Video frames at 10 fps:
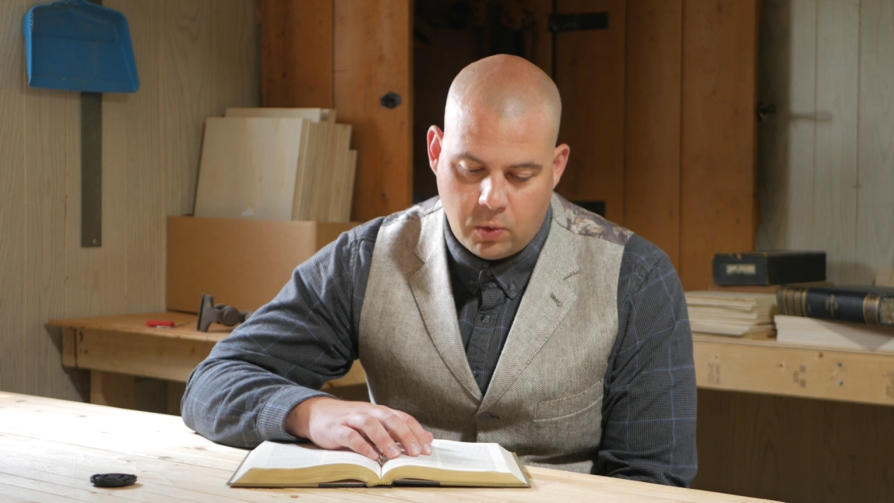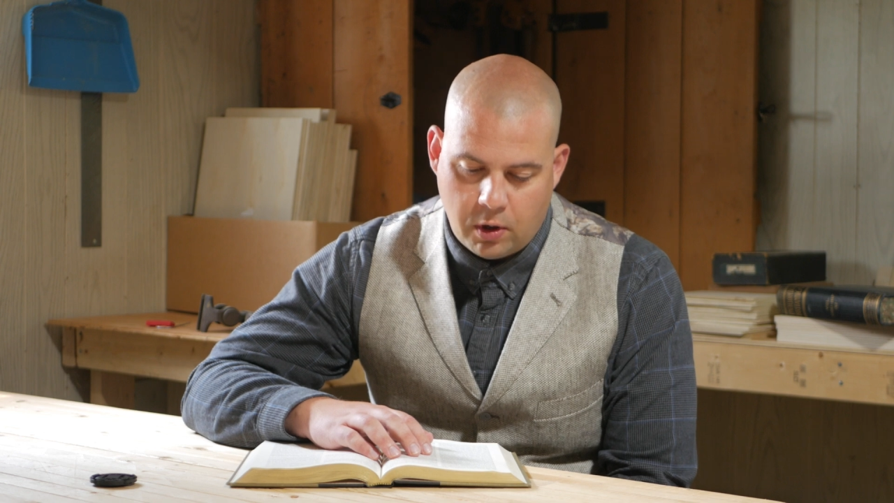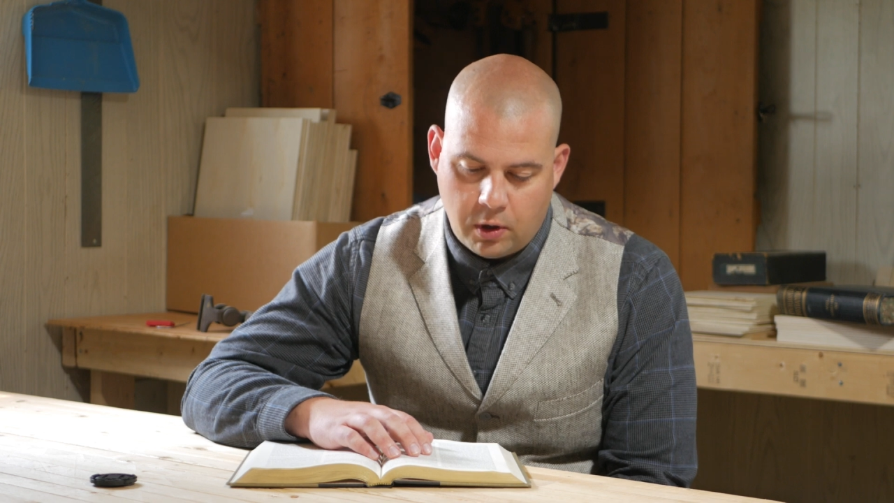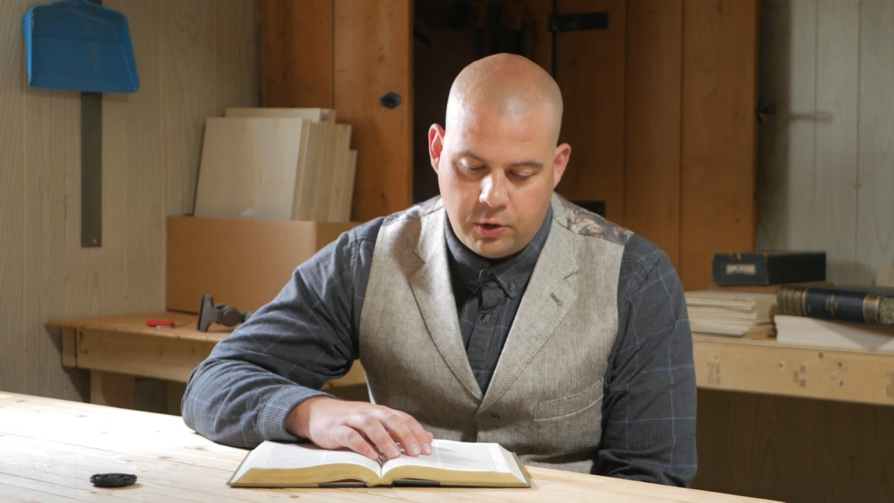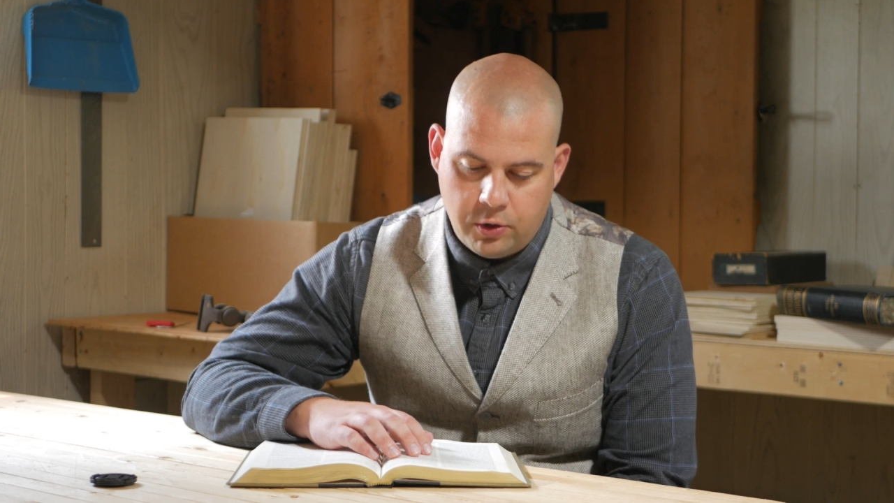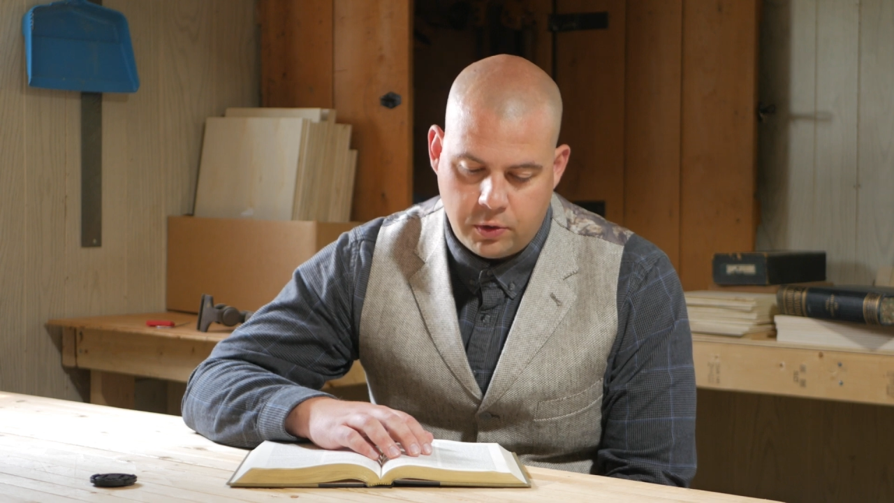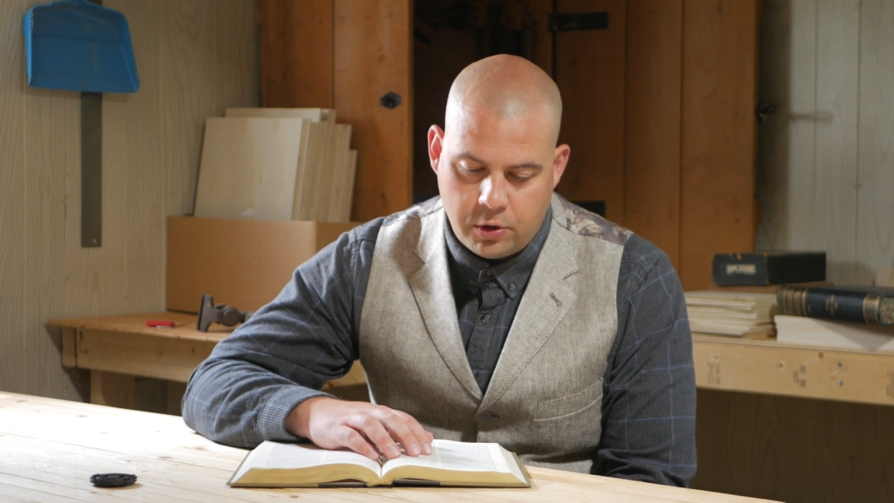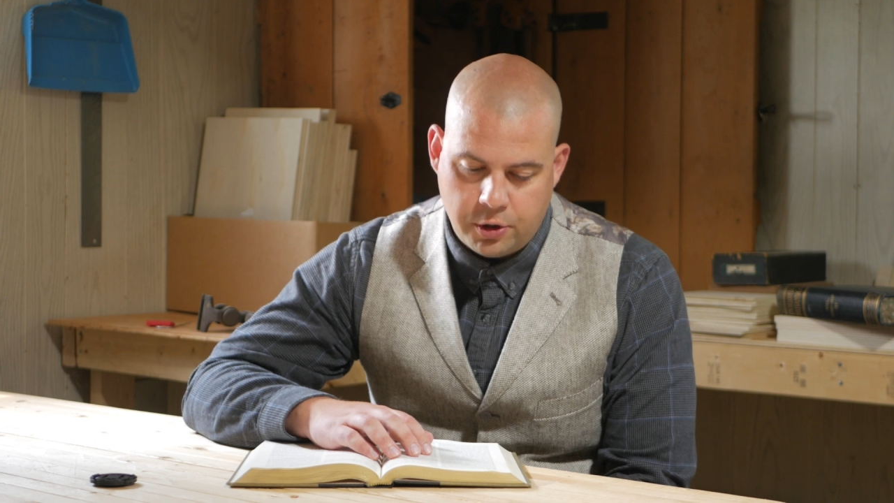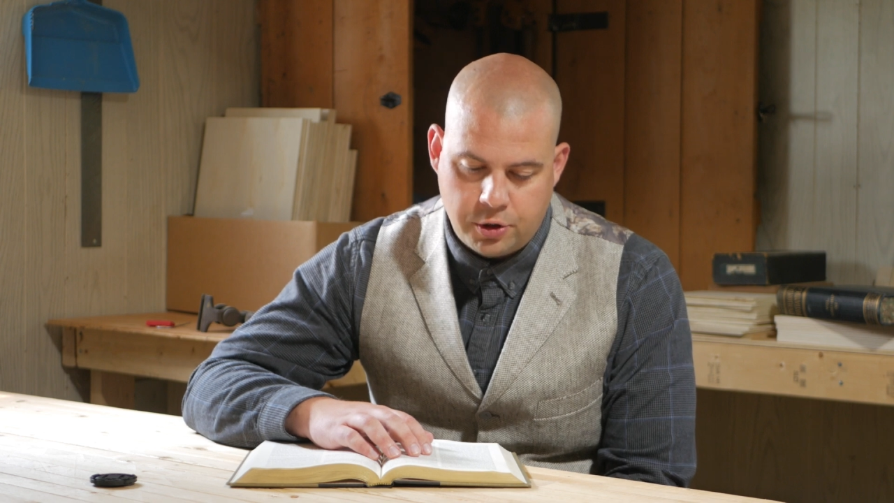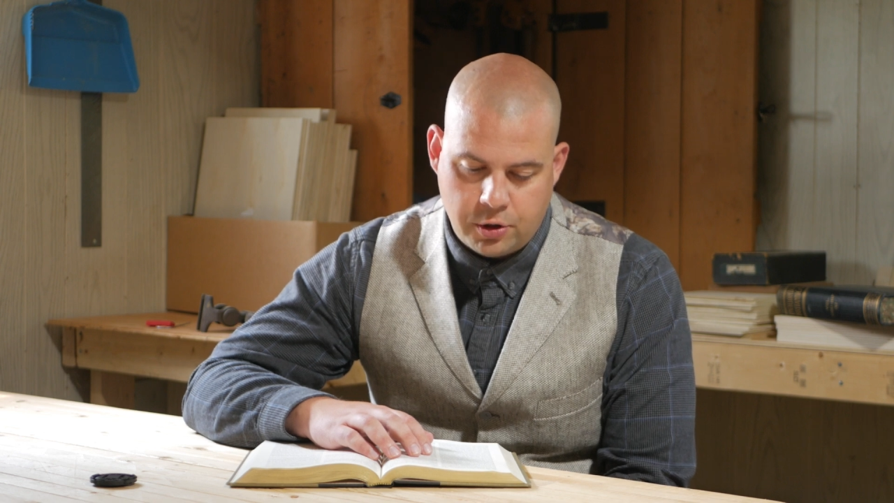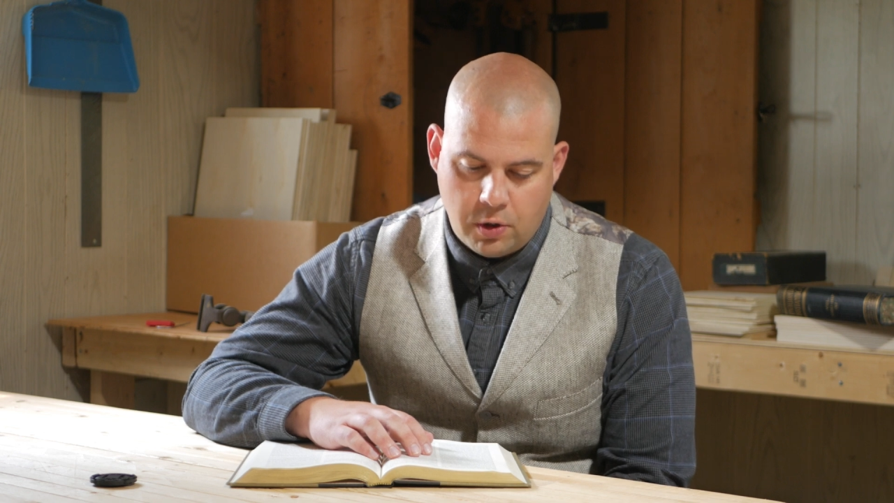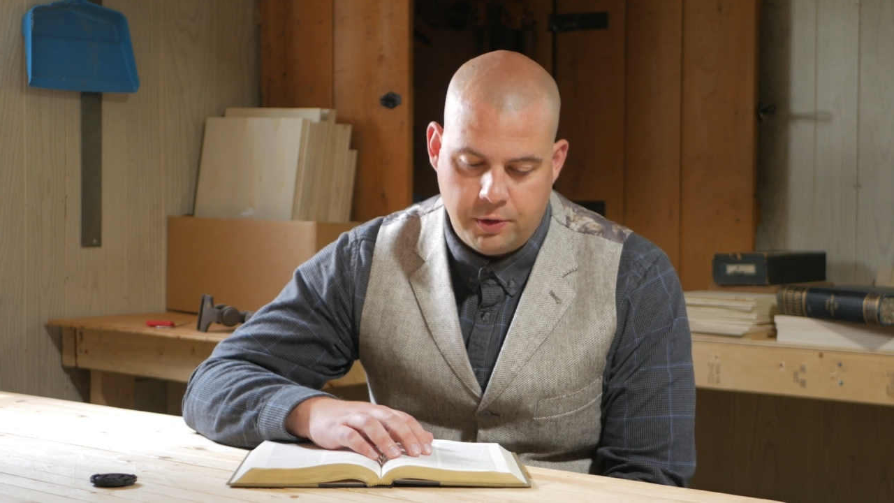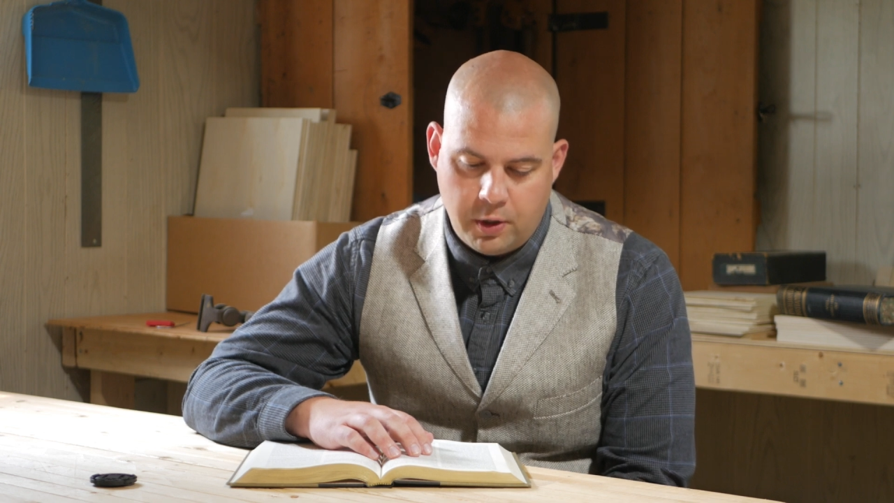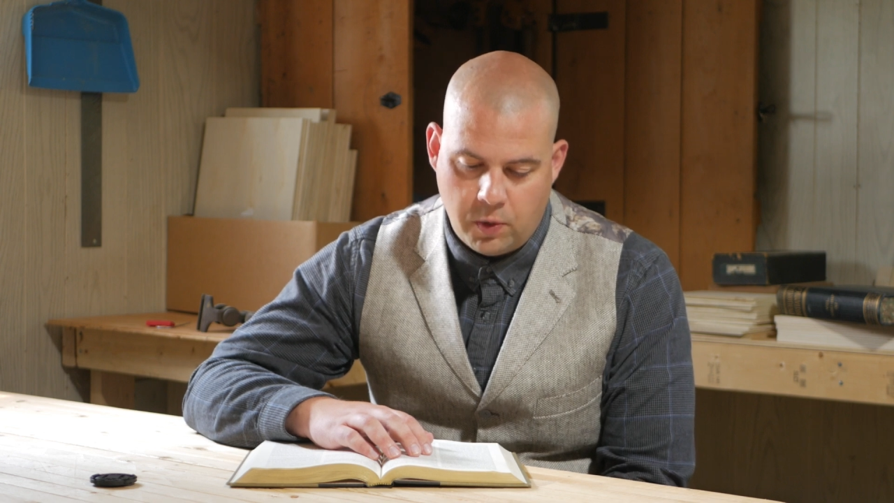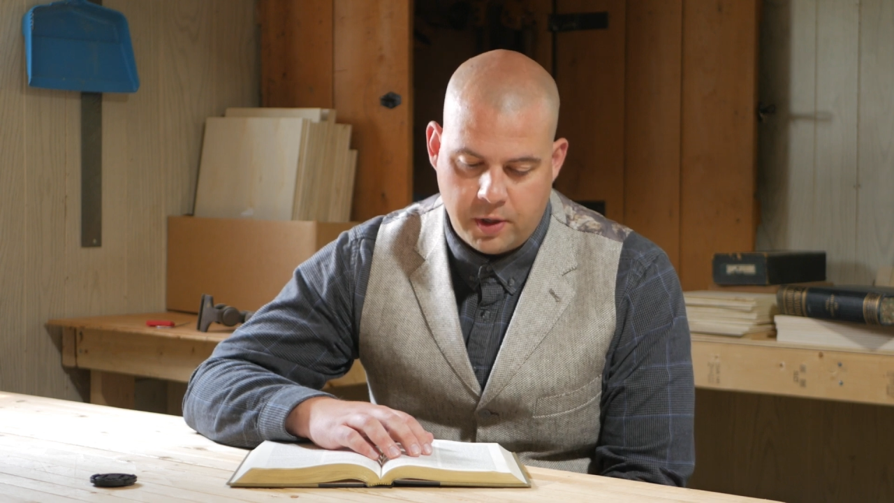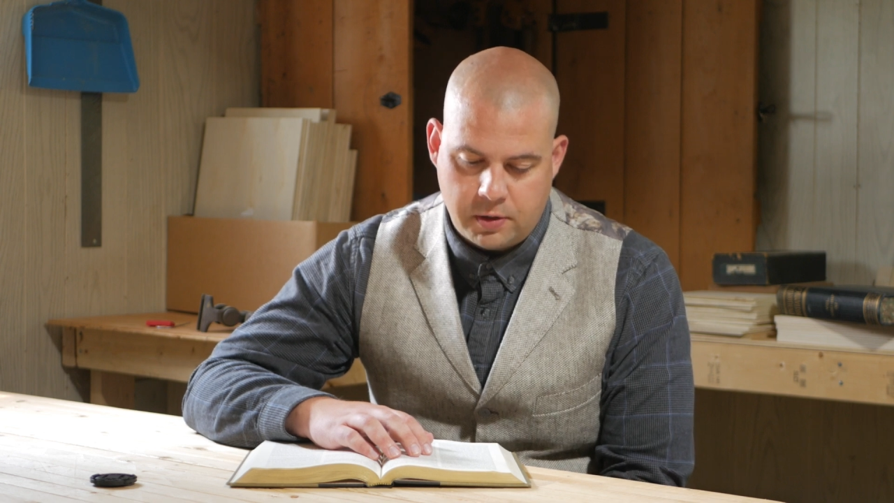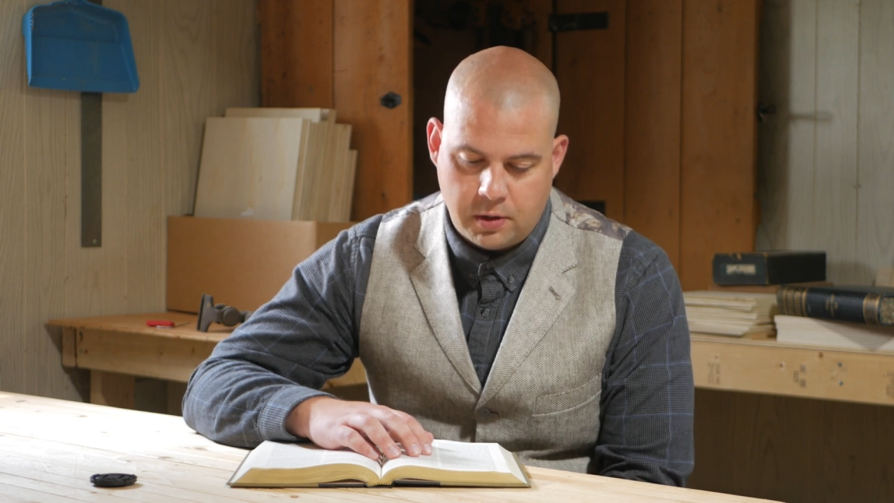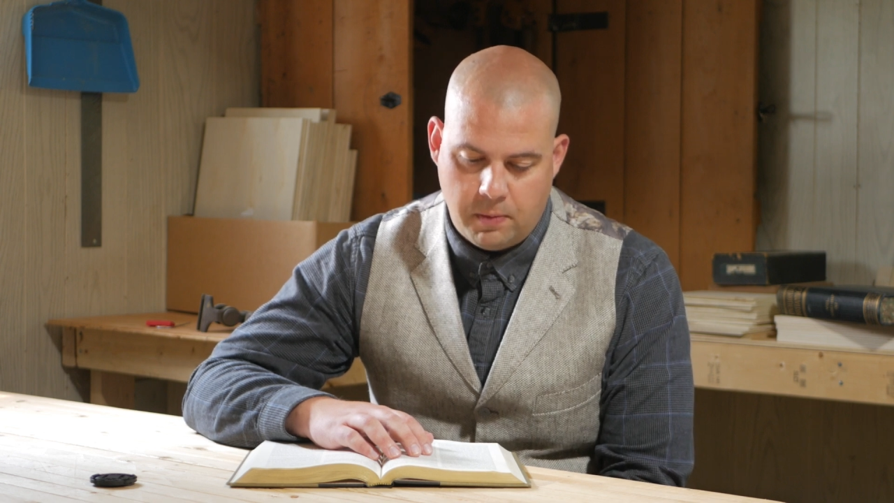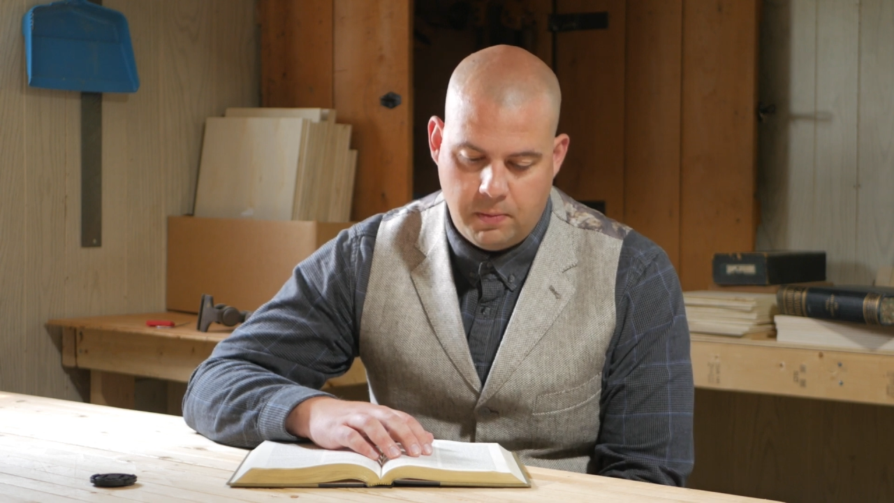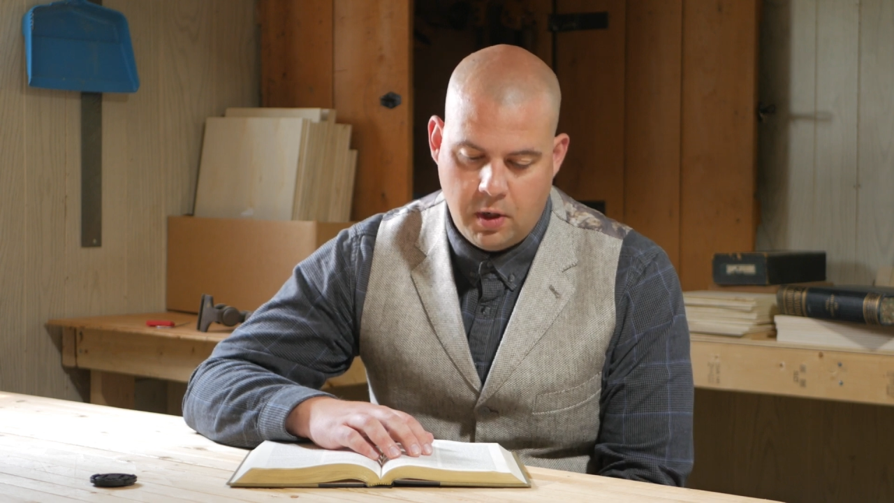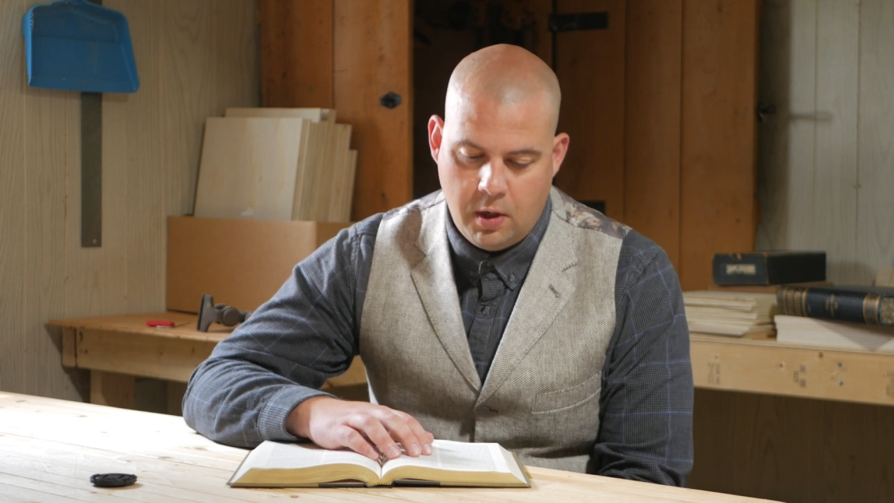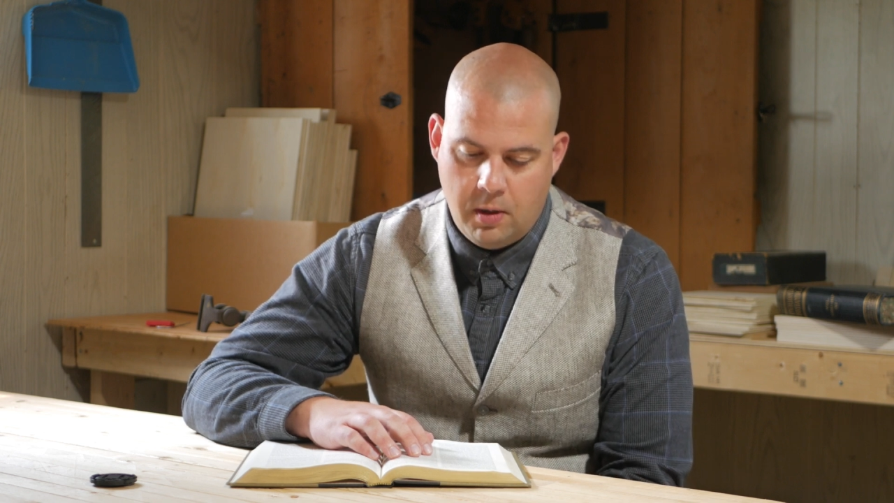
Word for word: worth who could show their wisdom,